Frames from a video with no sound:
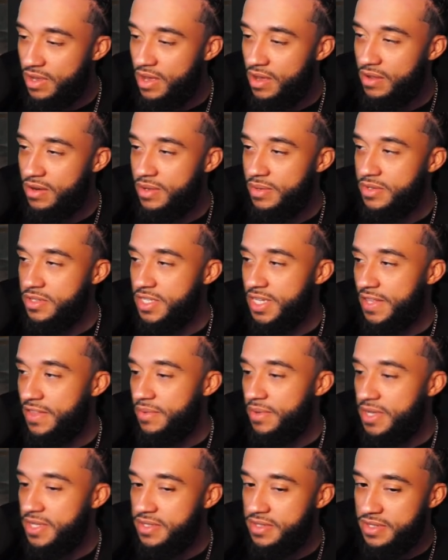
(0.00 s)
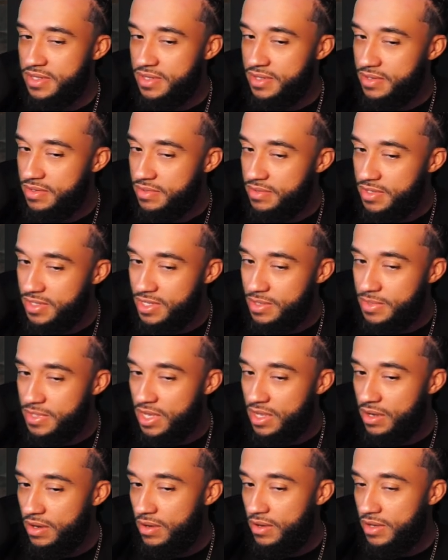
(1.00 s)
I don't know. We'll just have to wait and see. comes
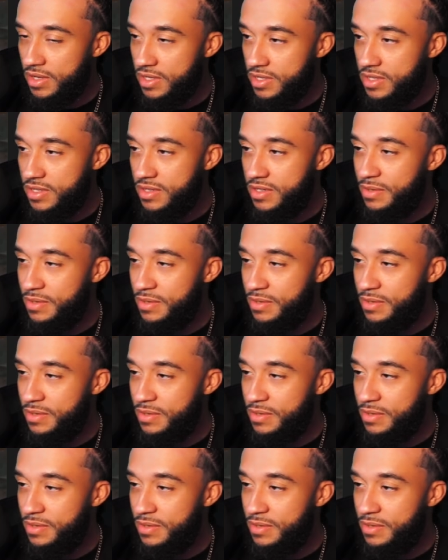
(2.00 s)
out in August.